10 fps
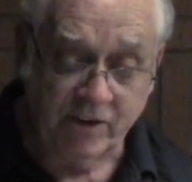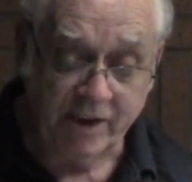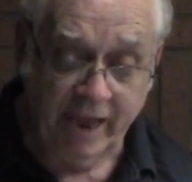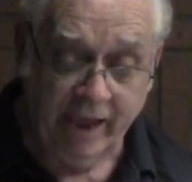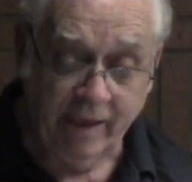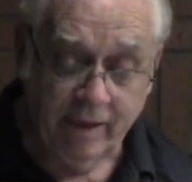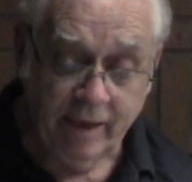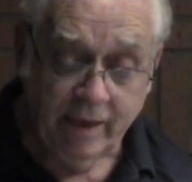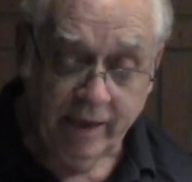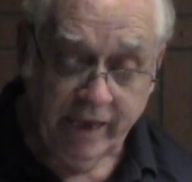today,
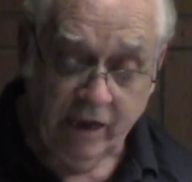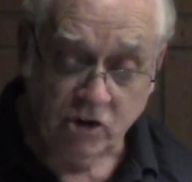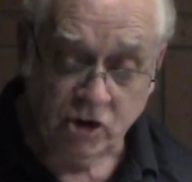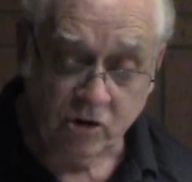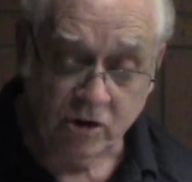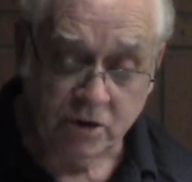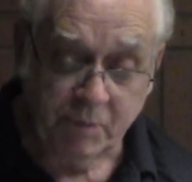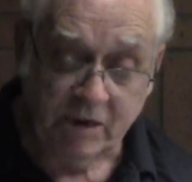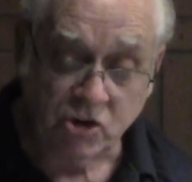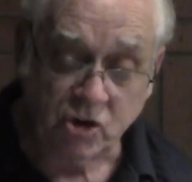he assures,
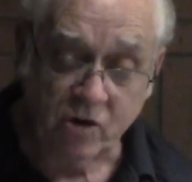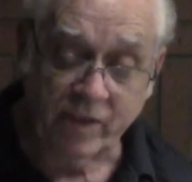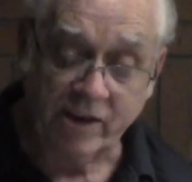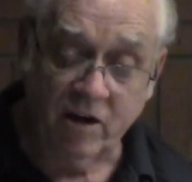be assured that